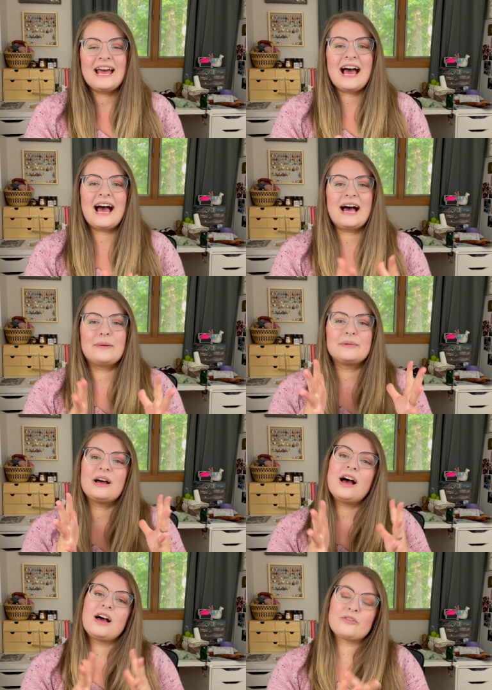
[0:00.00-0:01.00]
Um,
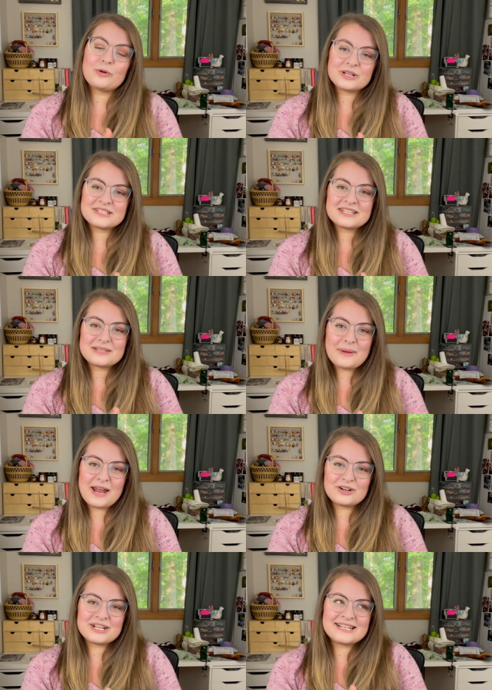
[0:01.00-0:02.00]
of course, the
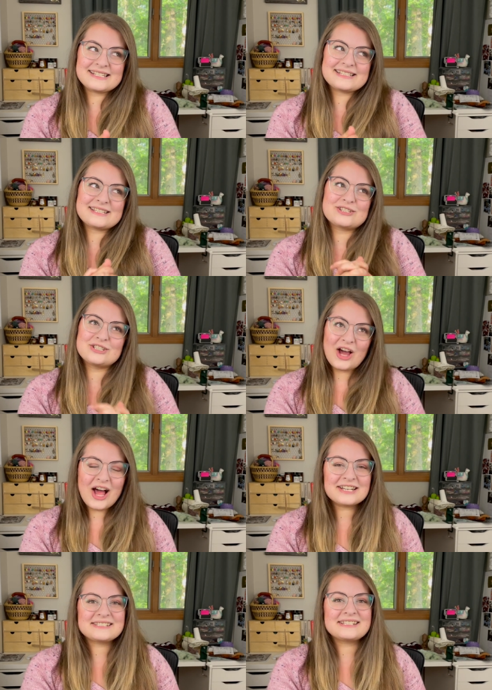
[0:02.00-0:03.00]
pattern is
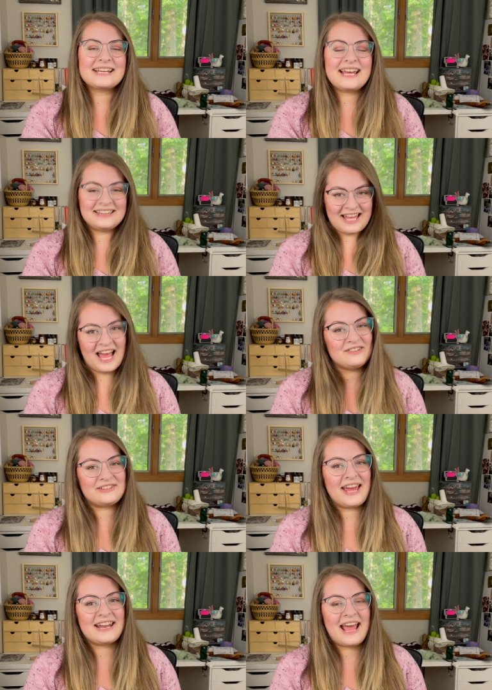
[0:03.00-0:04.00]
not live
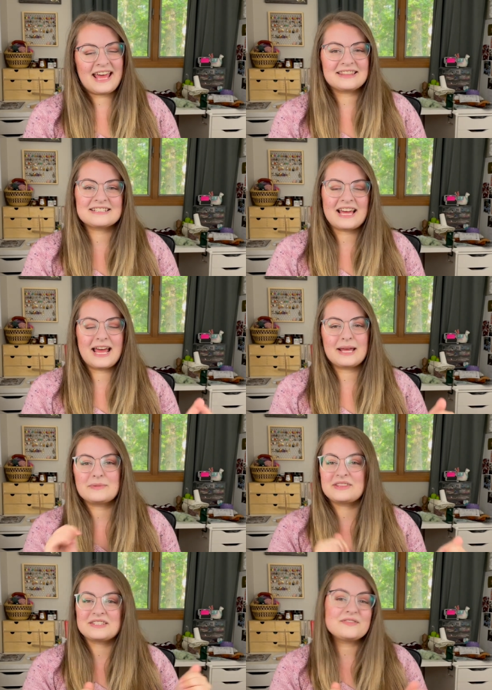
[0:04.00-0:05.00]
yet at the
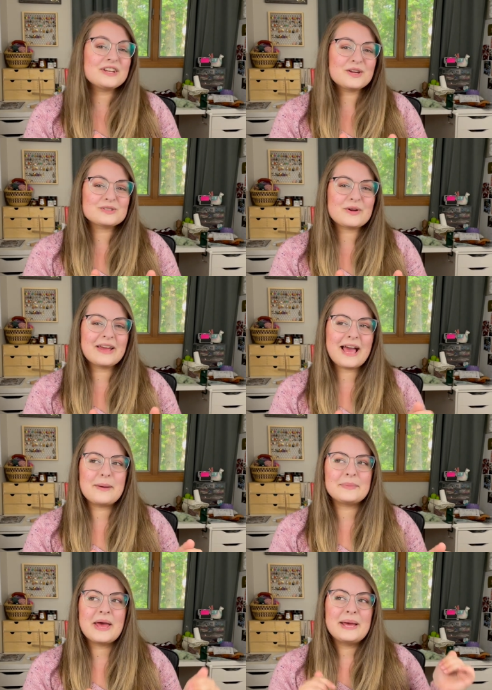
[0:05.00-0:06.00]
time this video is going up,